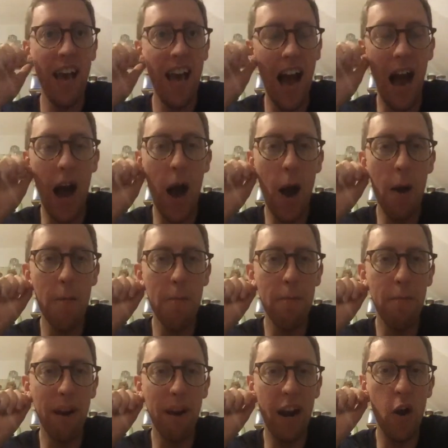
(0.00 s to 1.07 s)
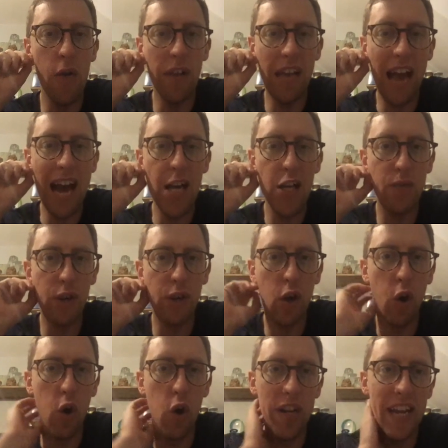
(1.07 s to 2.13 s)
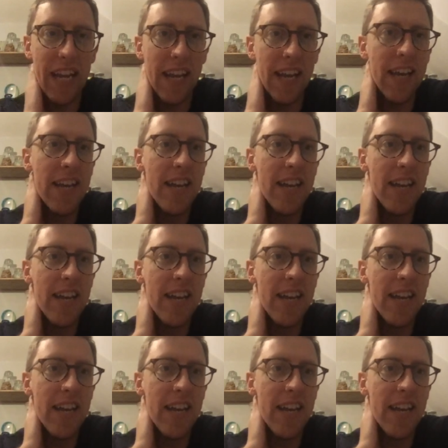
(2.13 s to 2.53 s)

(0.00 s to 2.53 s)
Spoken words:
But I know the guys are recording,